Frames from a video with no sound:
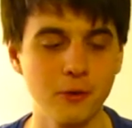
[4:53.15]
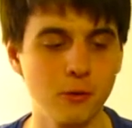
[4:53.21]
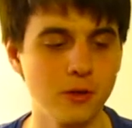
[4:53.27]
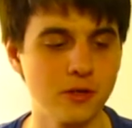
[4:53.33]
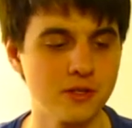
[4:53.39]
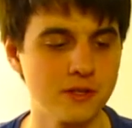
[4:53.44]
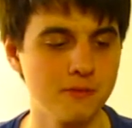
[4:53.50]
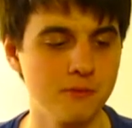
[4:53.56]
it
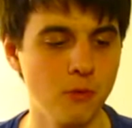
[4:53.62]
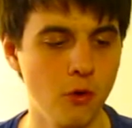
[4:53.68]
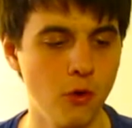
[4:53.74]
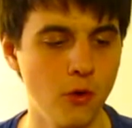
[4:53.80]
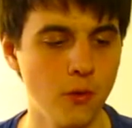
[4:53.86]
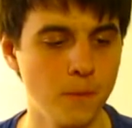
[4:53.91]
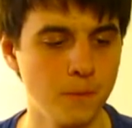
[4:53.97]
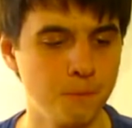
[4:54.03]
was and
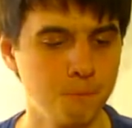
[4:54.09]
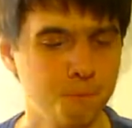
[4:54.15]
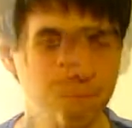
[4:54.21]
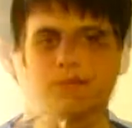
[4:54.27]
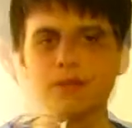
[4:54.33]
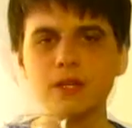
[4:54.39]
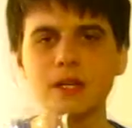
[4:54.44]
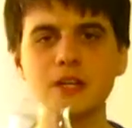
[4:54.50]
more.
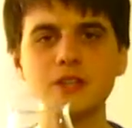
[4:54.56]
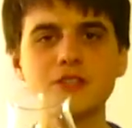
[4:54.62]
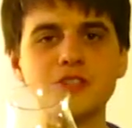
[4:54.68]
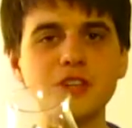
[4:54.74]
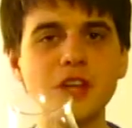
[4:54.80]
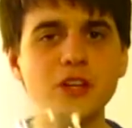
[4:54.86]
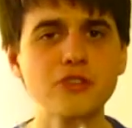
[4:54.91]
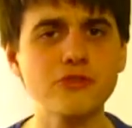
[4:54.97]

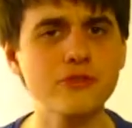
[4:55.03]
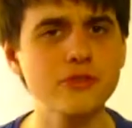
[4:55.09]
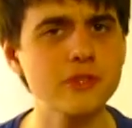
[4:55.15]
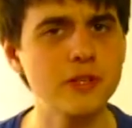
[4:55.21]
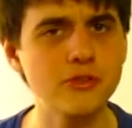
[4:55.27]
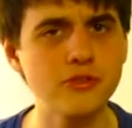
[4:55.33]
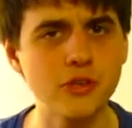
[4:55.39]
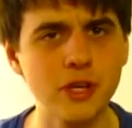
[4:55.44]
It's
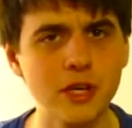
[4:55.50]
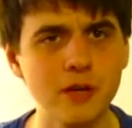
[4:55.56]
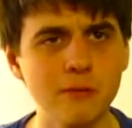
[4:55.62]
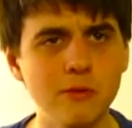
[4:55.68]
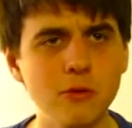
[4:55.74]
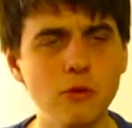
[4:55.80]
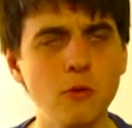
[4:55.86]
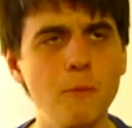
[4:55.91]
dangerously
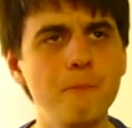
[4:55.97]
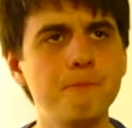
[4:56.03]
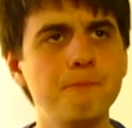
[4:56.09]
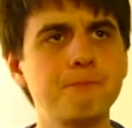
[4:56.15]
drinkable.